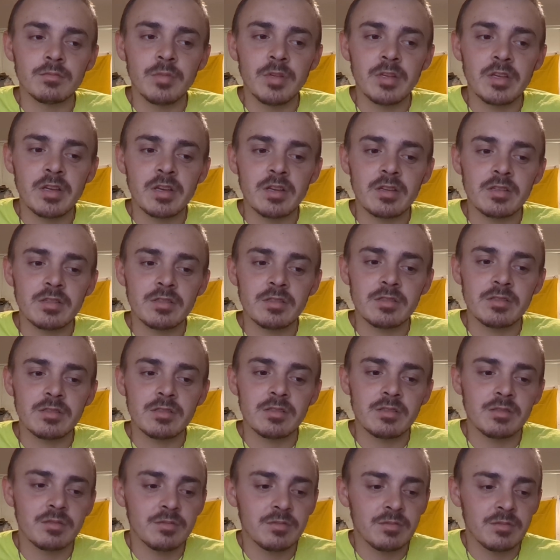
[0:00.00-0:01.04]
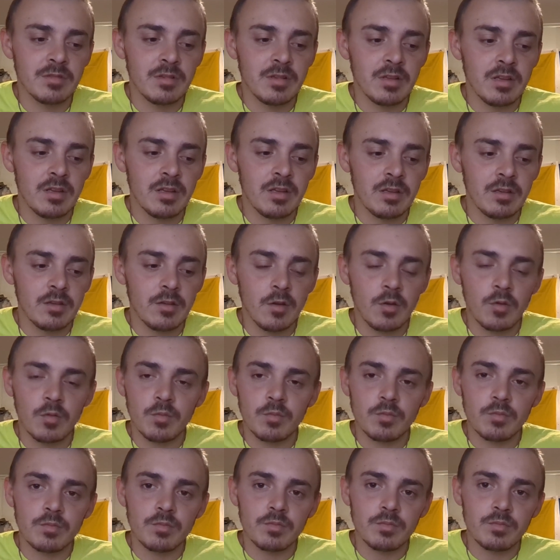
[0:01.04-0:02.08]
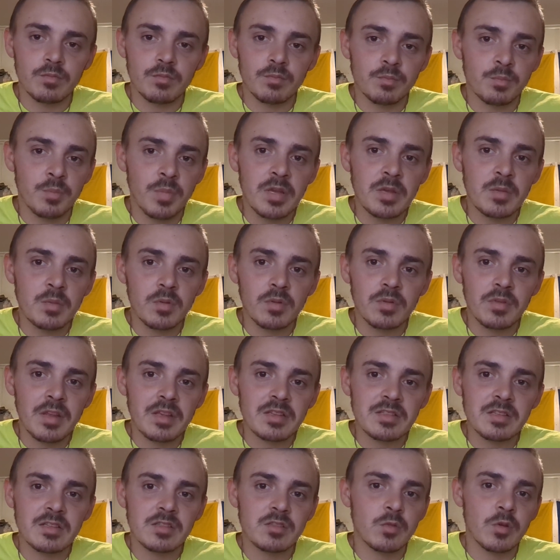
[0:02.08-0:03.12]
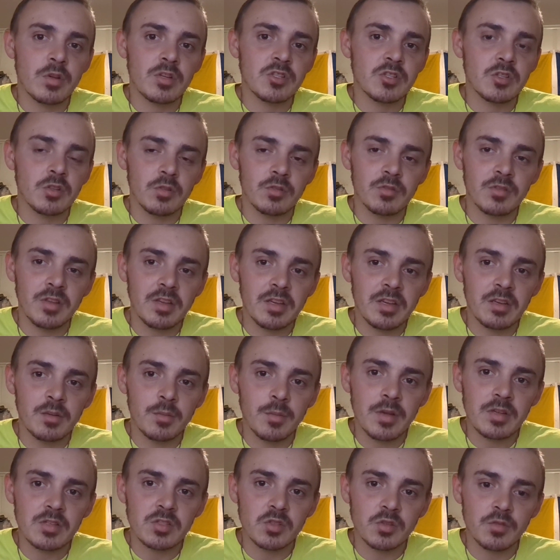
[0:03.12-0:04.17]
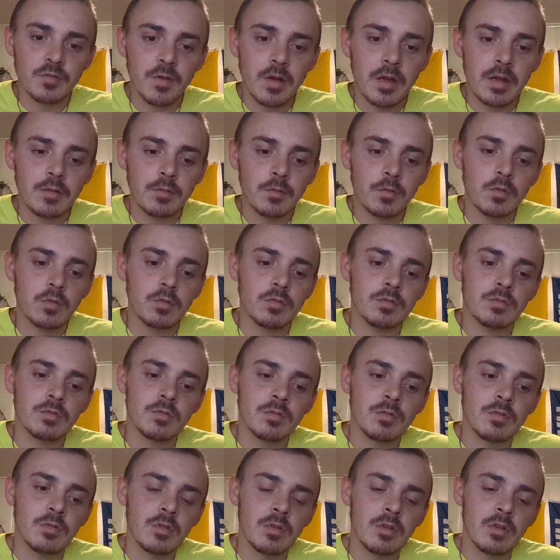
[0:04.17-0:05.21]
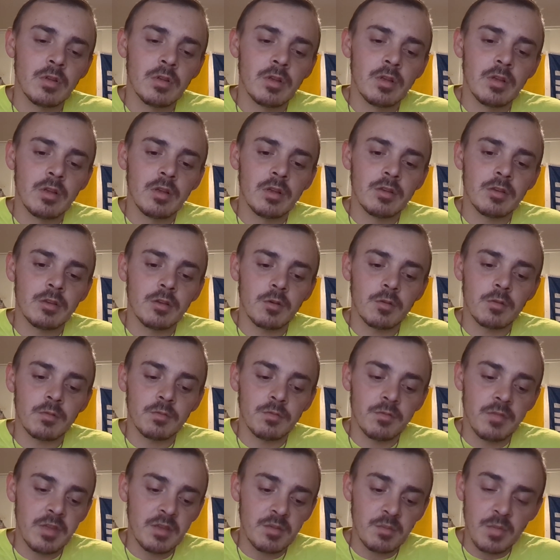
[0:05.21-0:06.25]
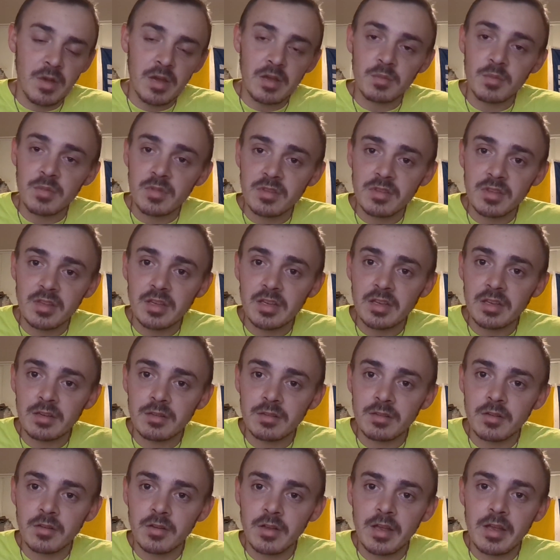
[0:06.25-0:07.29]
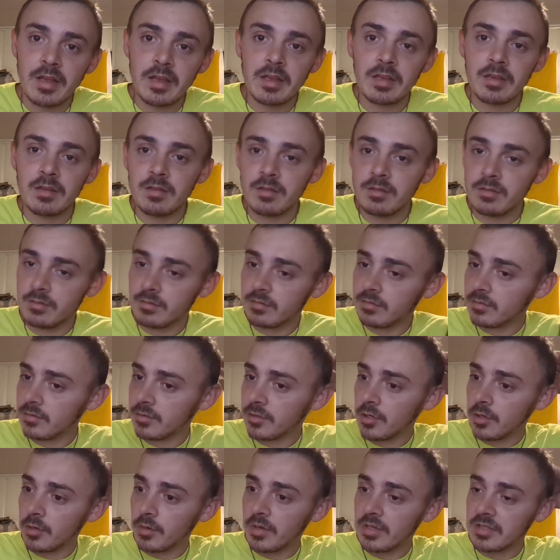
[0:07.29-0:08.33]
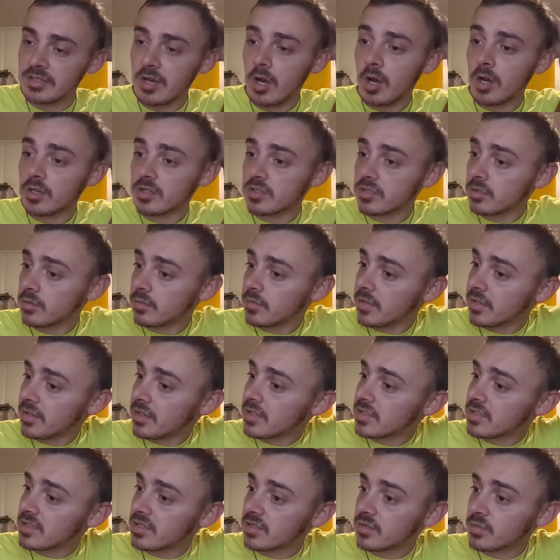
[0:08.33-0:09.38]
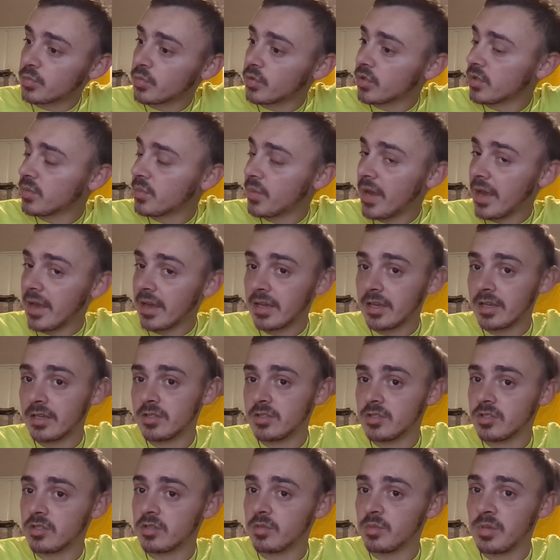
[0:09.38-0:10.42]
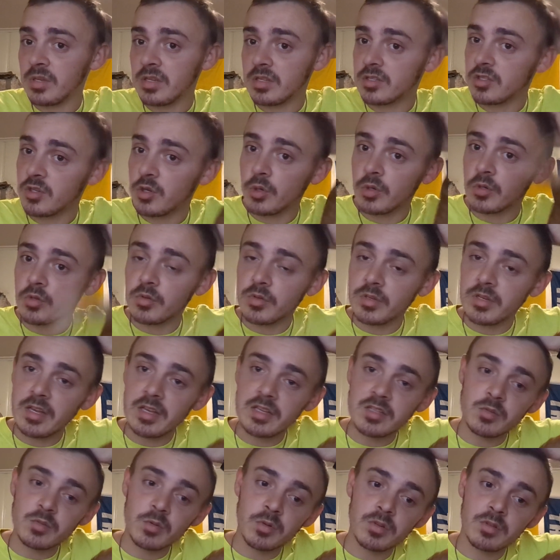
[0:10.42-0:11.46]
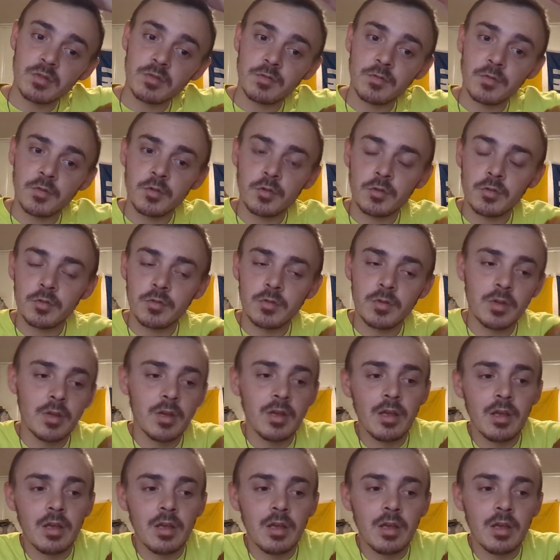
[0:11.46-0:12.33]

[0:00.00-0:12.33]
Because, you know, people in that situation are thinking about survival. You know, they might be thinking in their head, you know, it's awesome that this is prepackaged to be 2 or 3 days worth of food,